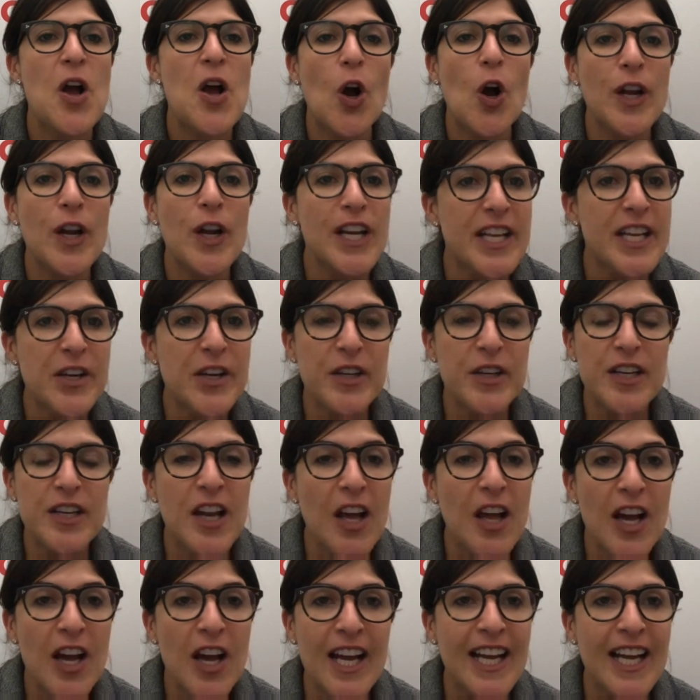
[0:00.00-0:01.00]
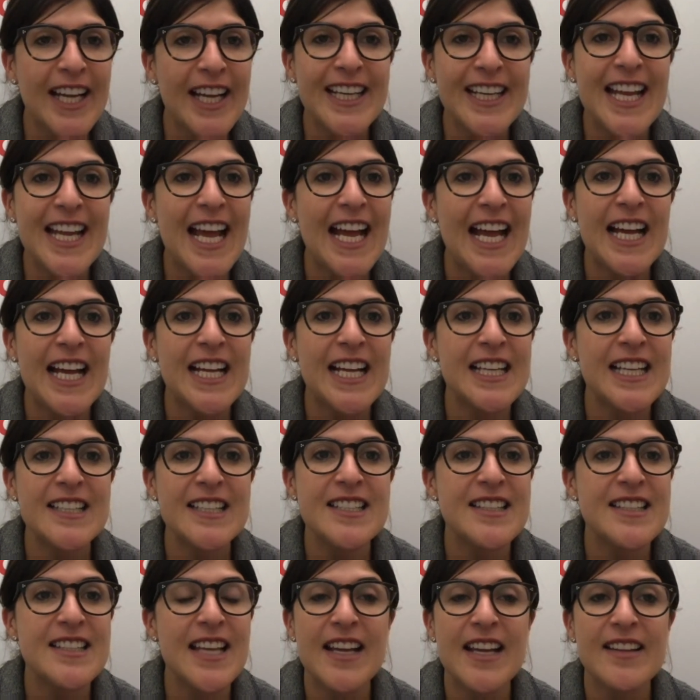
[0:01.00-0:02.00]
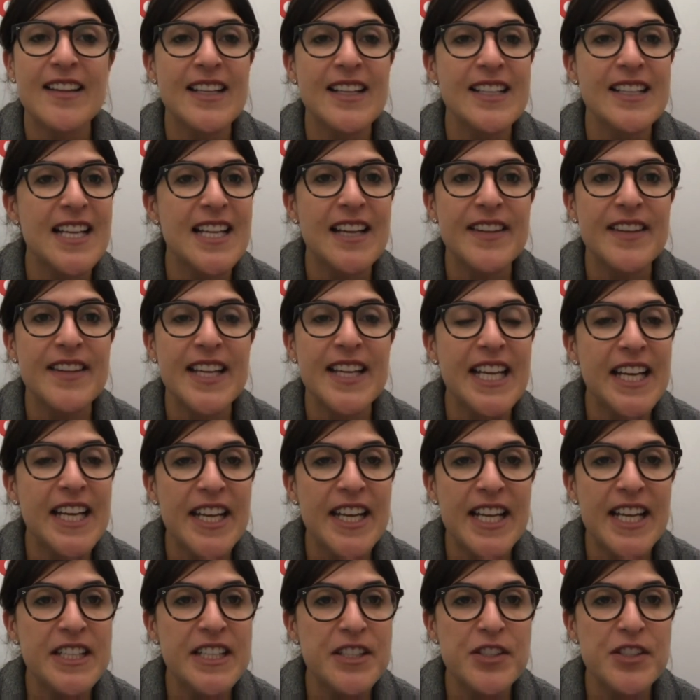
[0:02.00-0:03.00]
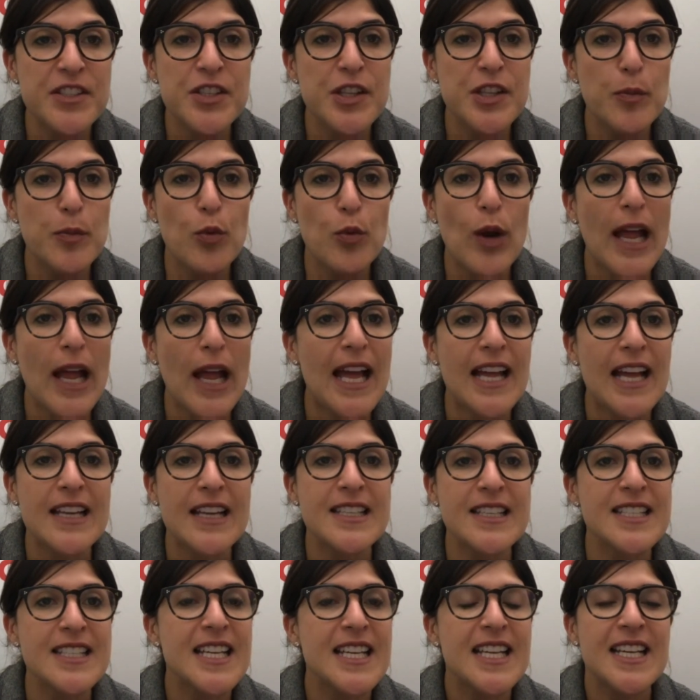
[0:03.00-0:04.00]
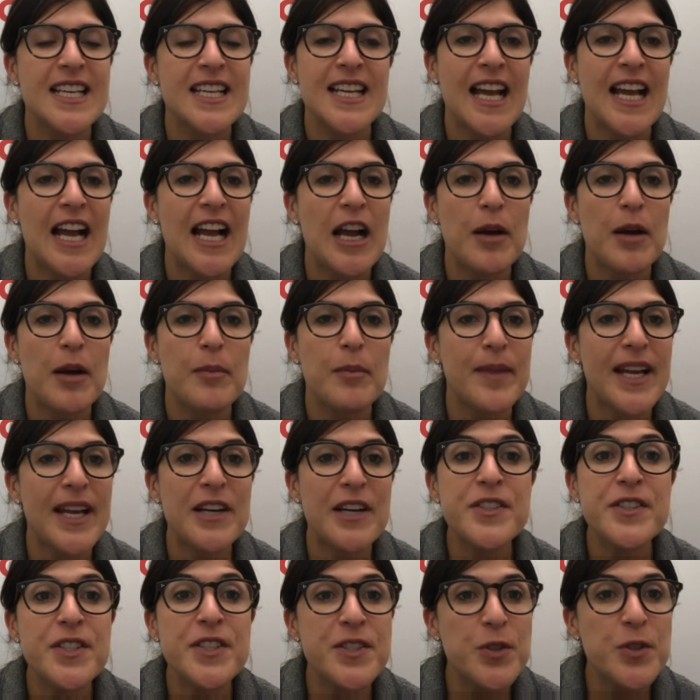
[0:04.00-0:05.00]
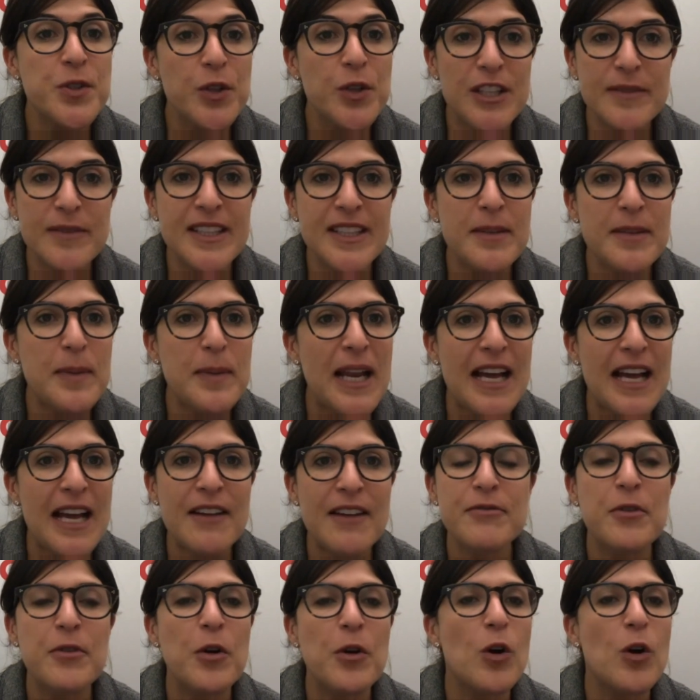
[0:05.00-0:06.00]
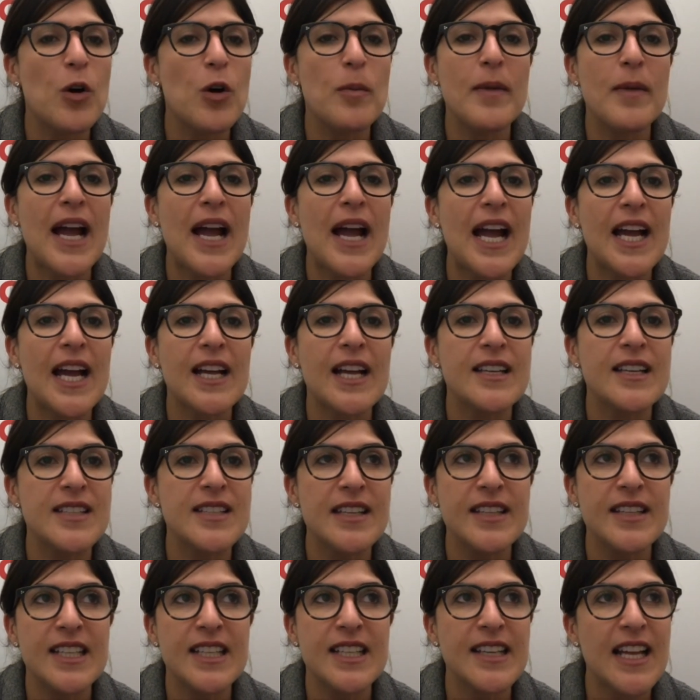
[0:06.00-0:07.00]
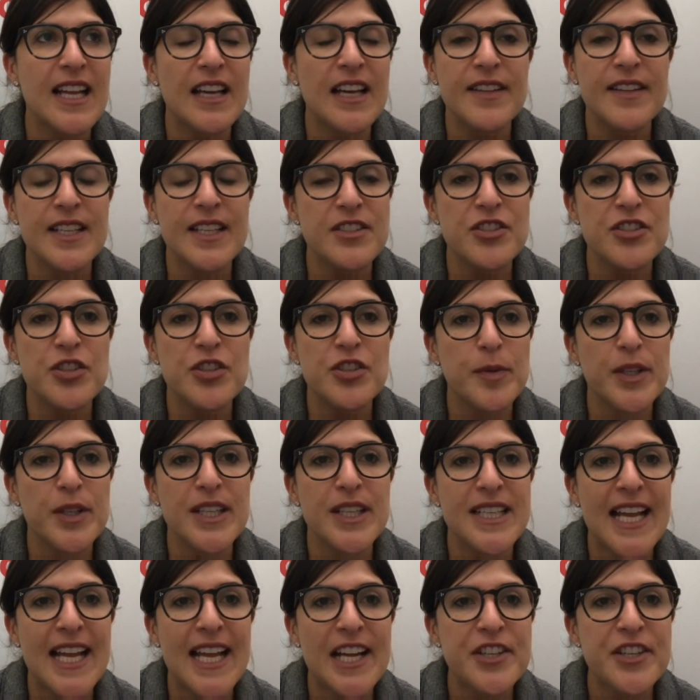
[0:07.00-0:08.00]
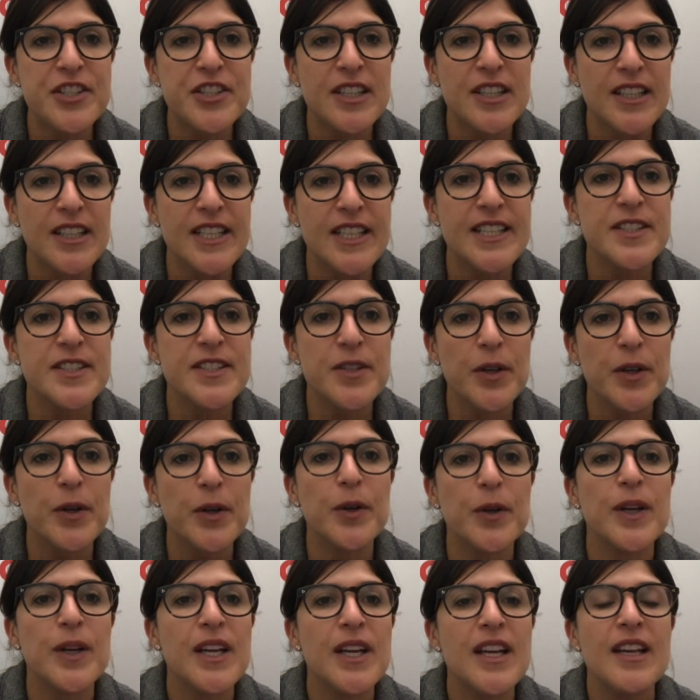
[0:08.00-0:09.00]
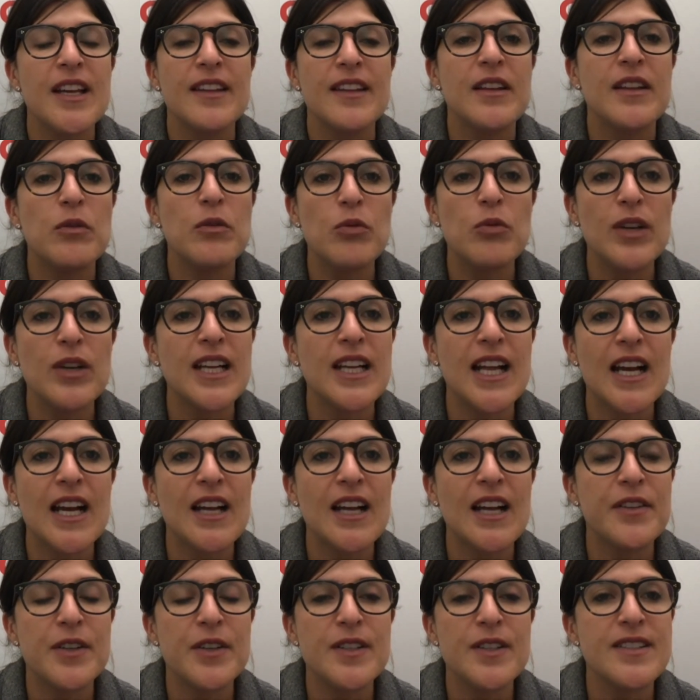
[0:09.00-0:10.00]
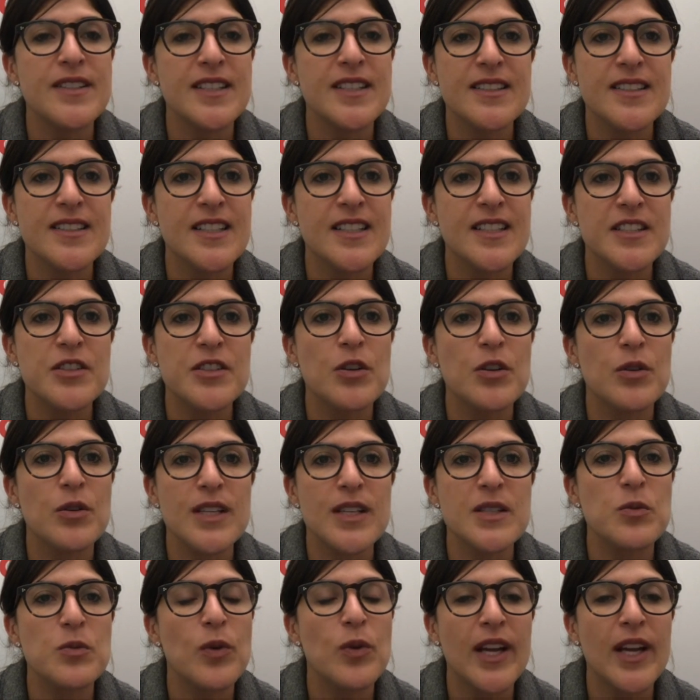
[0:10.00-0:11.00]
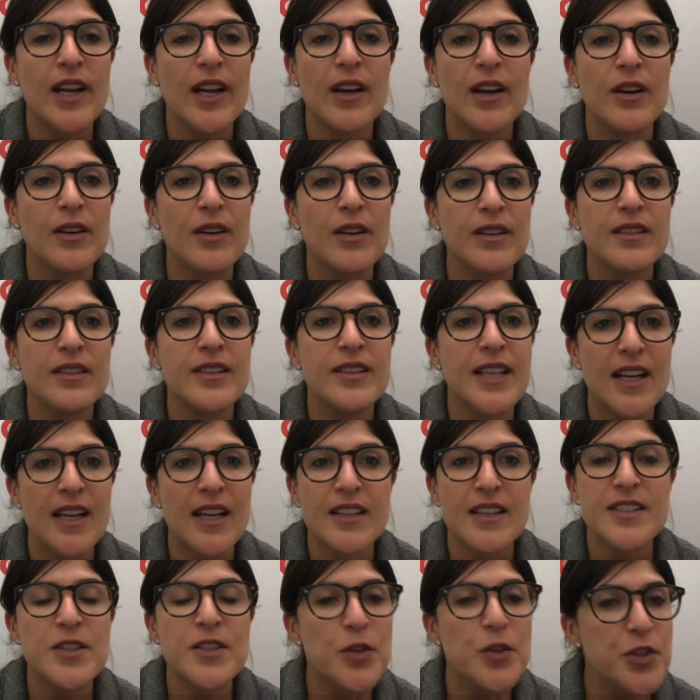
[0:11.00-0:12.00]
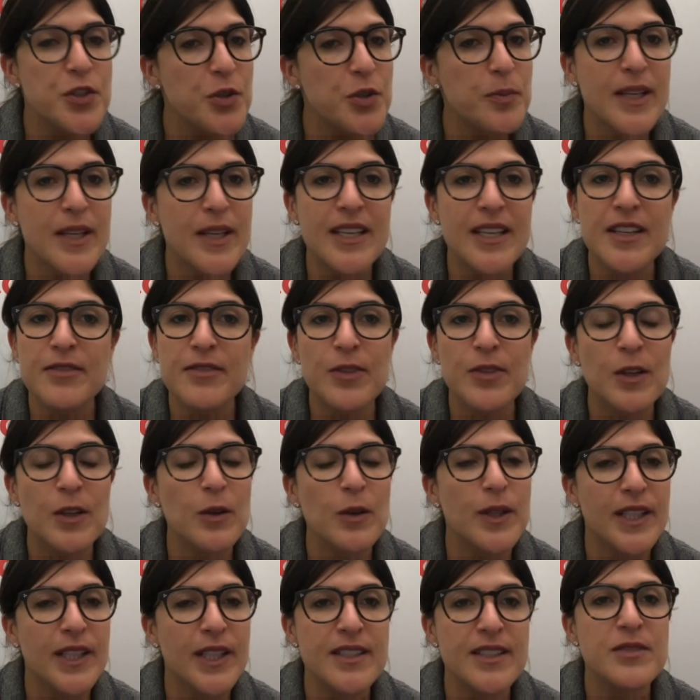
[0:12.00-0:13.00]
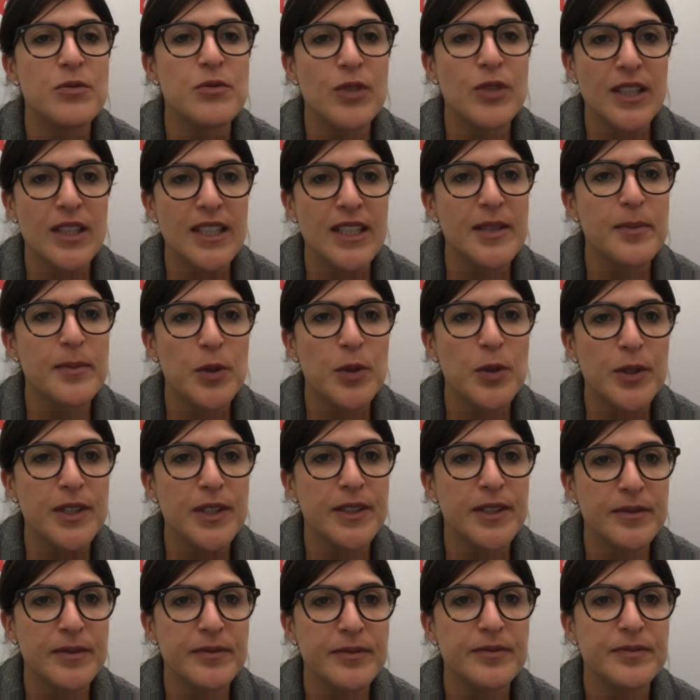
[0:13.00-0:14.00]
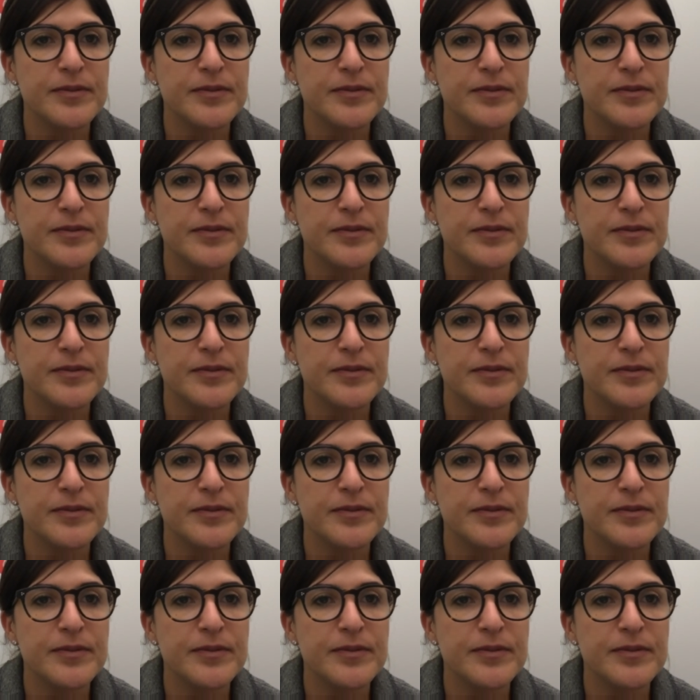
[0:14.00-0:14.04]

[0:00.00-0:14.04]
only online, and that's how they connected to the brand. They also saw them in the platform, and I think now they distribute it nationally. So There really are those success stories where, social media following is really important.